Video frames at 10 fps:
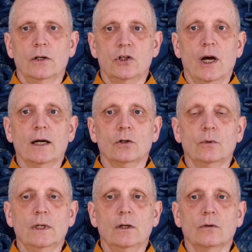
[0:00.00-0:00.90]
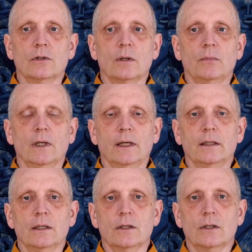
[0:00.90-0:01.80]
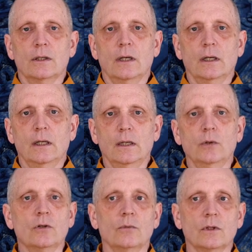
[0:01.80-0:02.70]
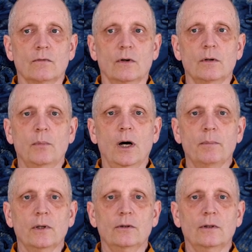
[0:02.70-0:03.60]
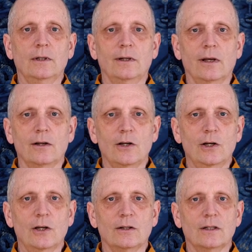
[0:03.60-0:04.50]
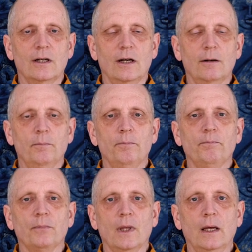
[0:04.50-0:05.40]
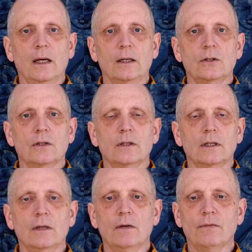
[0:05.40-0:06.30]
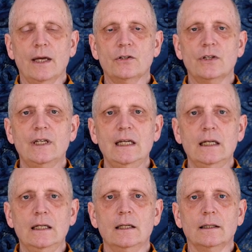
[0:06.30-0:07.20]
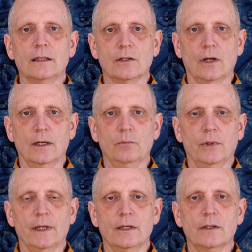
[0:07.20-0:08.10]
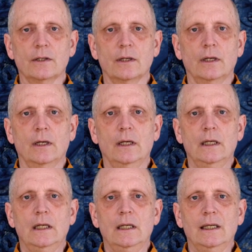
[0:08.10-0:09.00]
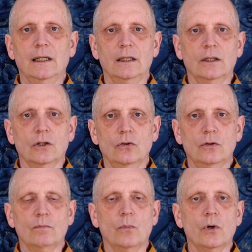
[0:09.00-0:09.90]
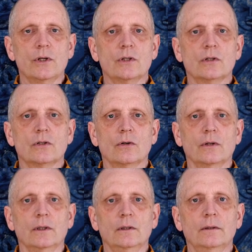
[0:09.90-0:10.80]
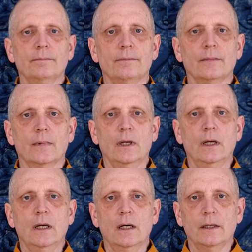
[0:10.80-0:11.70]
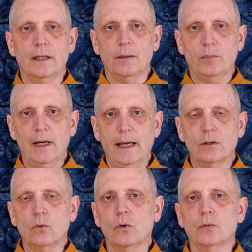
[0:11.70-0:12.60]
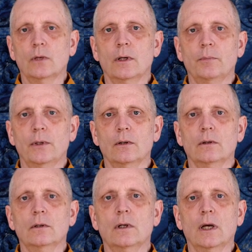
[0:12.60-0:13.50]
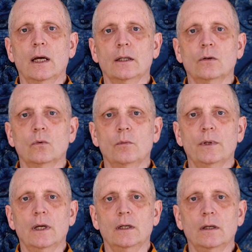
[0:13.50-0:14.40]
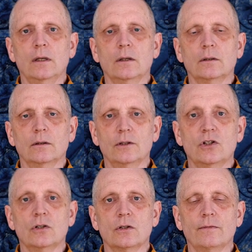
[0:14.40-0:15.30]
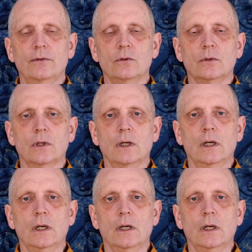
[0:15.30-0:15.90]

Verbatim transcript: jaggery or something like this, which was very popular in India at the time. And if that seed is not in place, in good moist soil, that plant won't appear and there won't be any delicious fruit.